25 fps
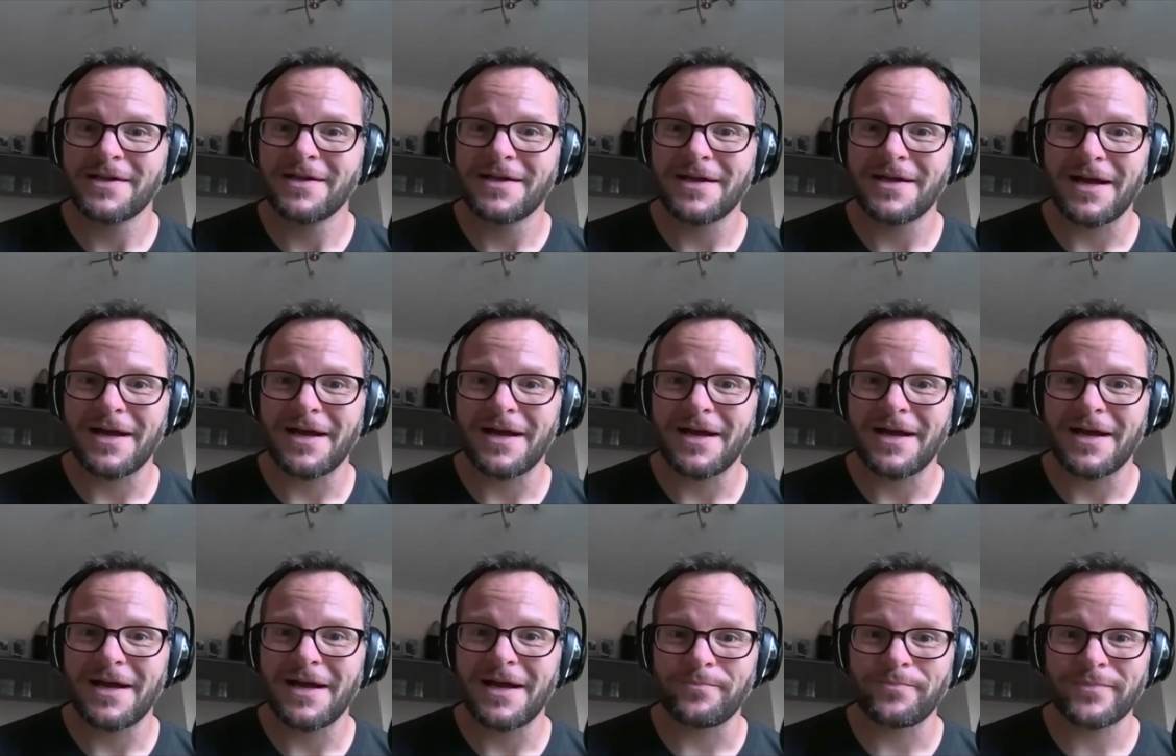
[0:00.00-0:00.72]

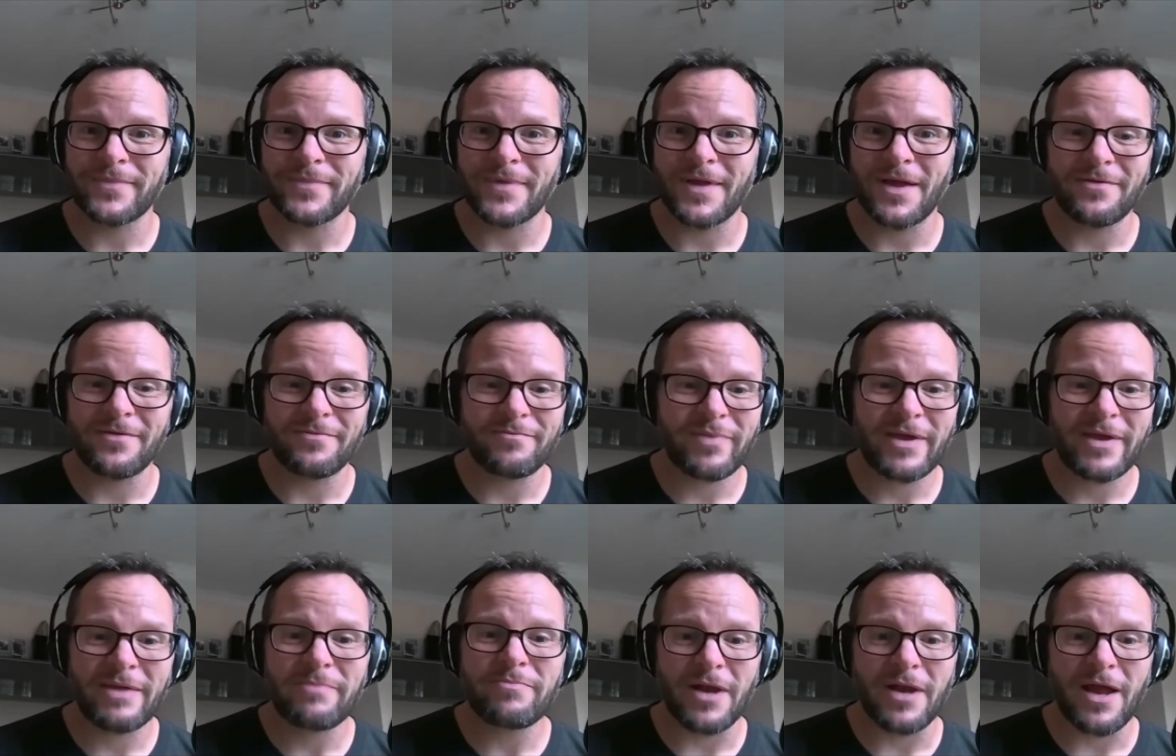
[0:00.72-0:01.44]
And
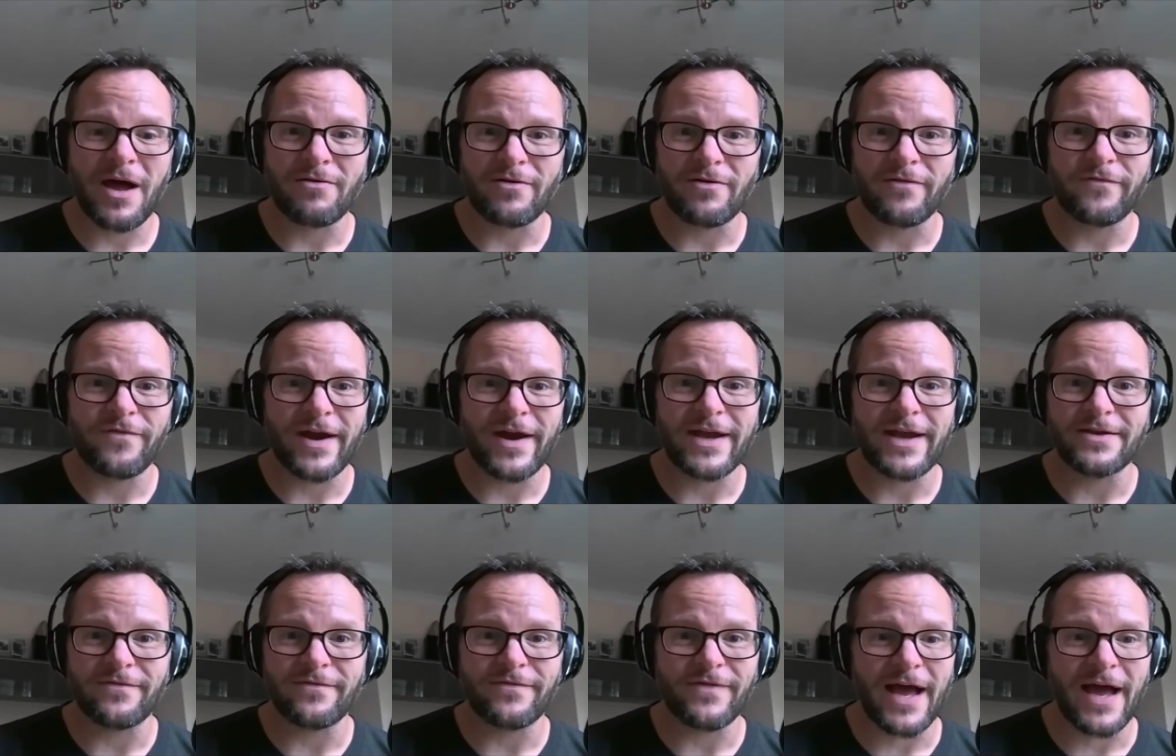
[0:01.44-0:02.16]
people are afraid
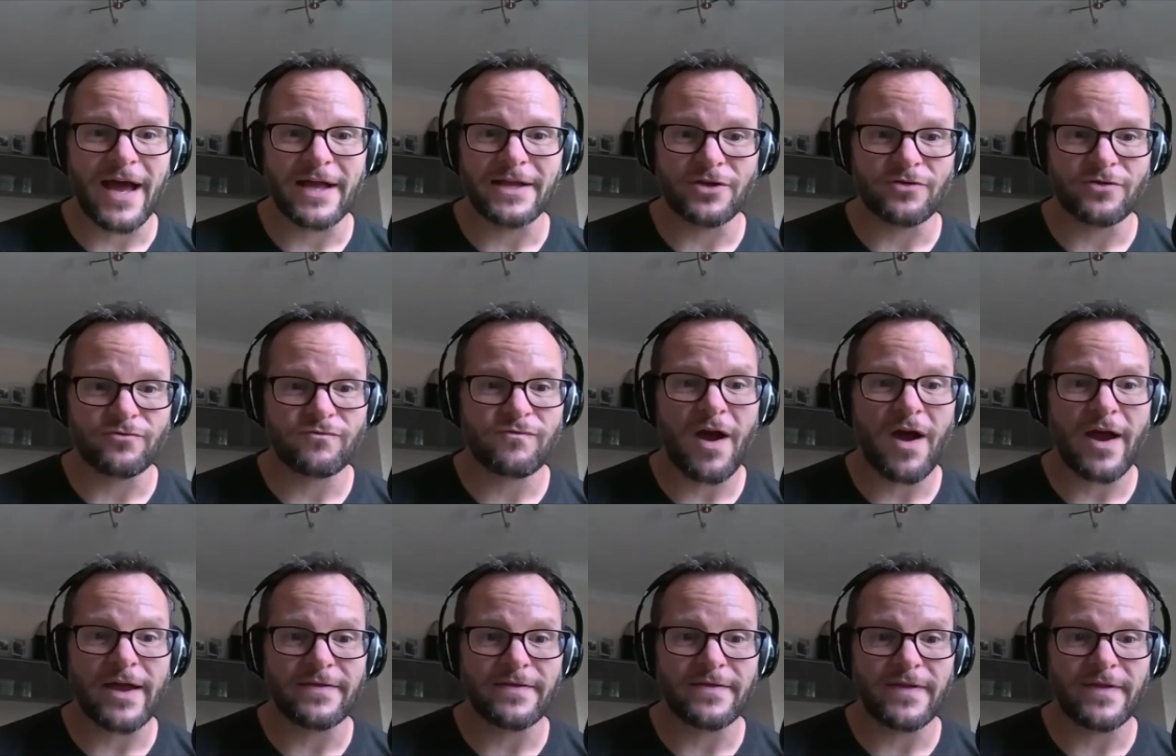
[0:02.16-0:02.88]
of that. And you're
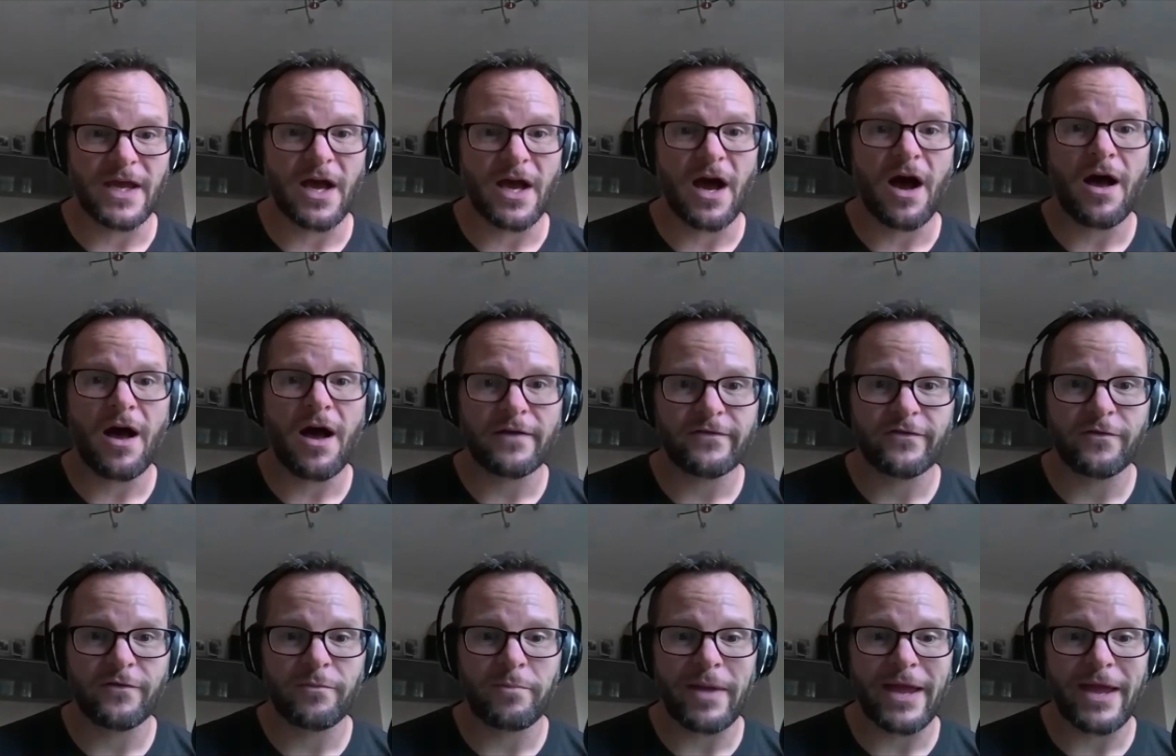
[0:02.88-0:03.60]
right. The
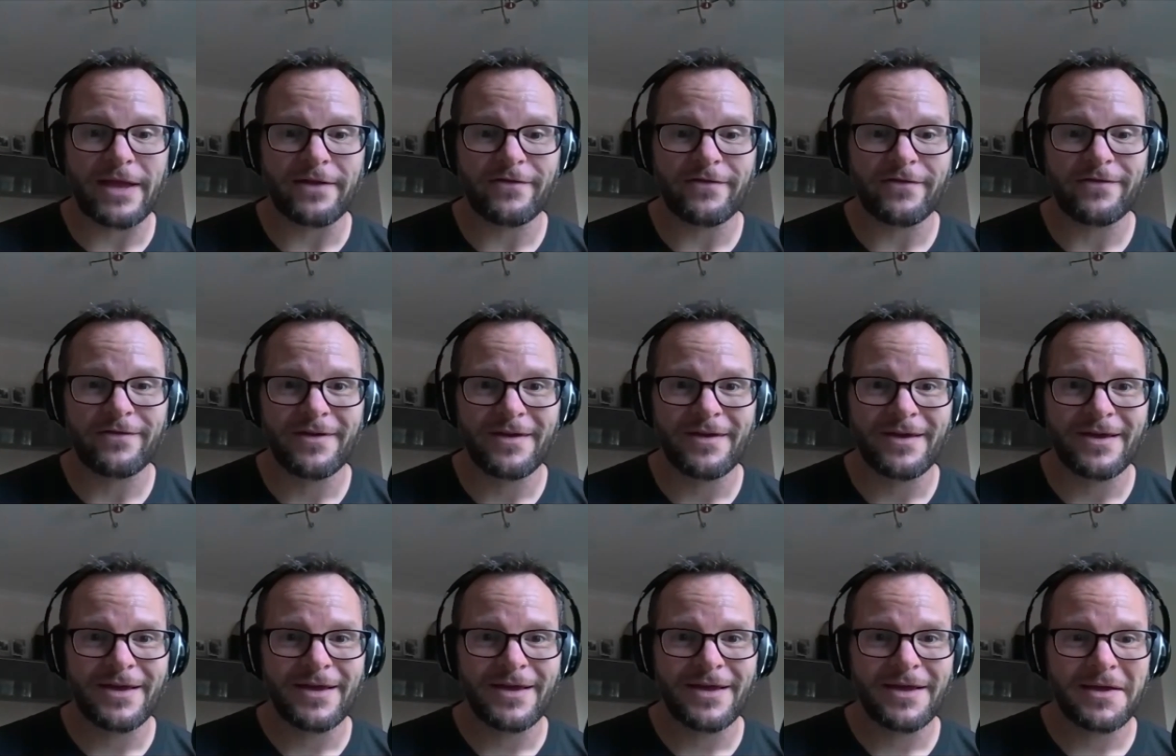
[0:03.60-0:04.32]
ask bit,
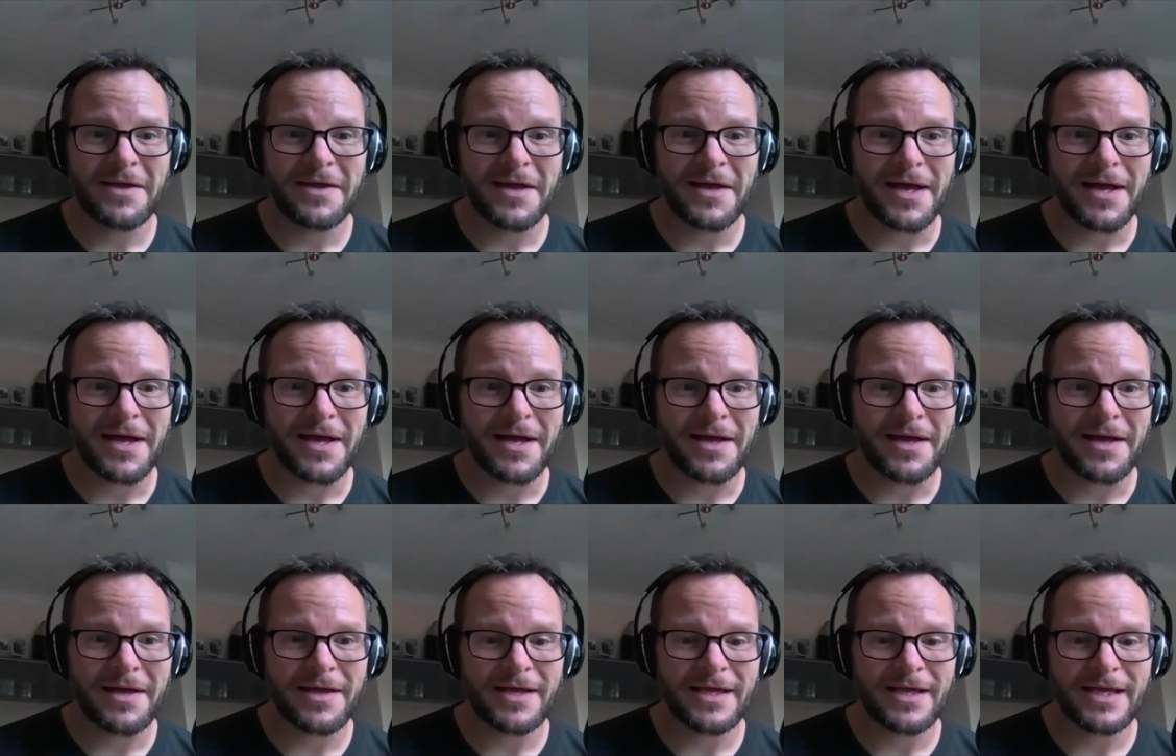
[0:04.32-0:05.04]

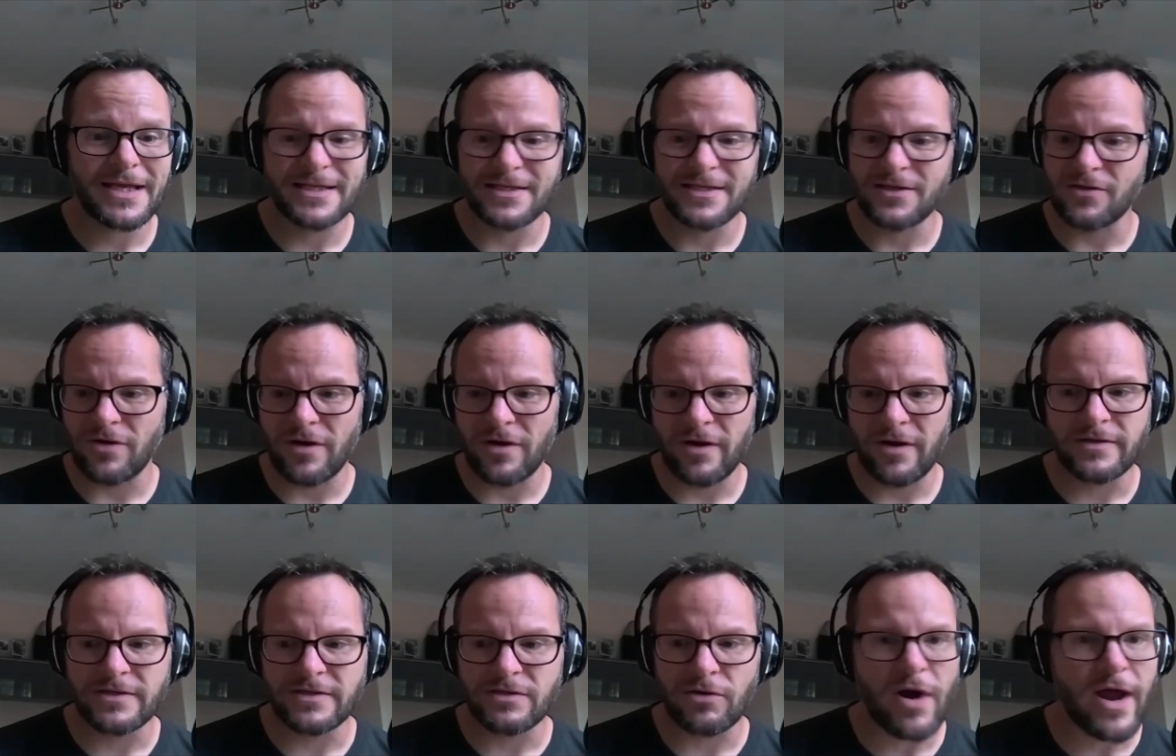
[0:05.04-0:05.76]
is
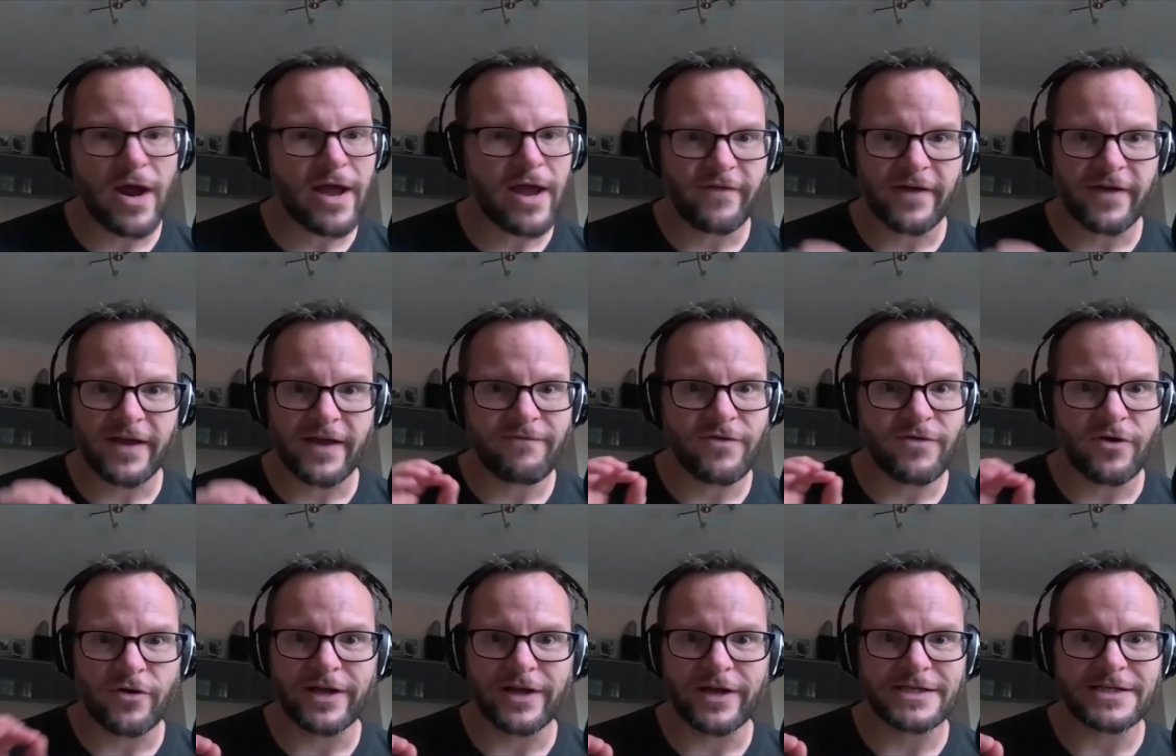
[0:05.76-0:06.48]
it all right if I give you
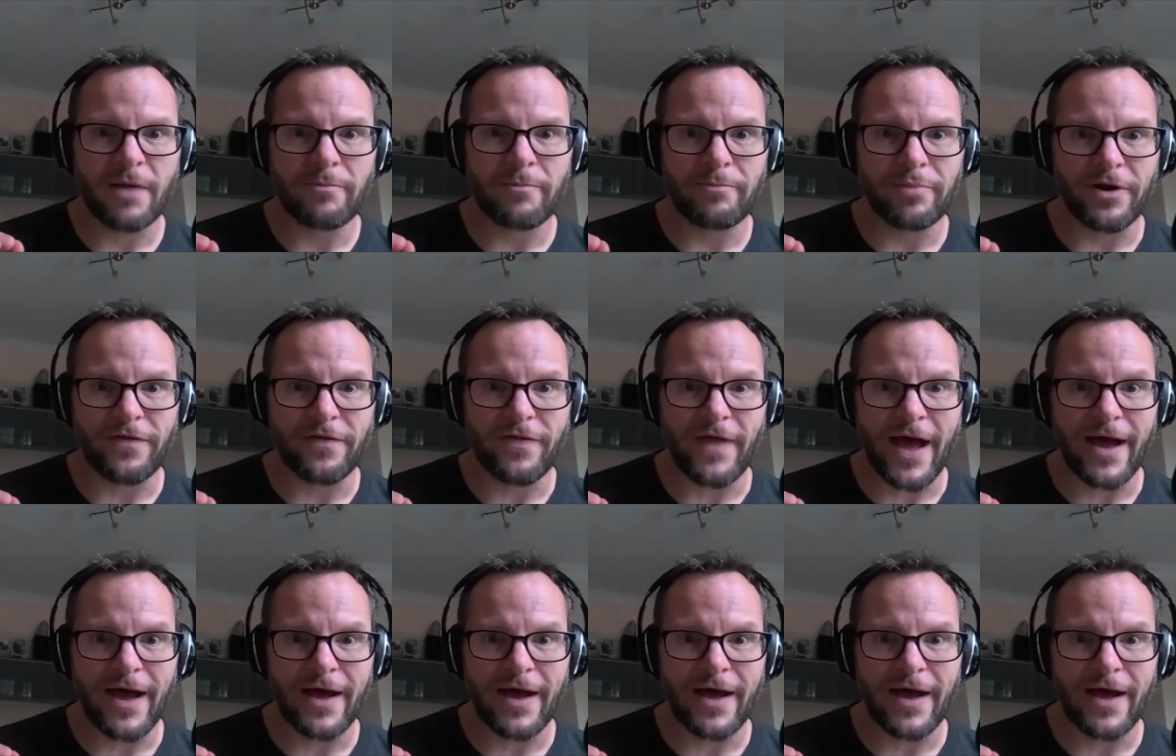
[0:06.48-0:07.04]
an example of that?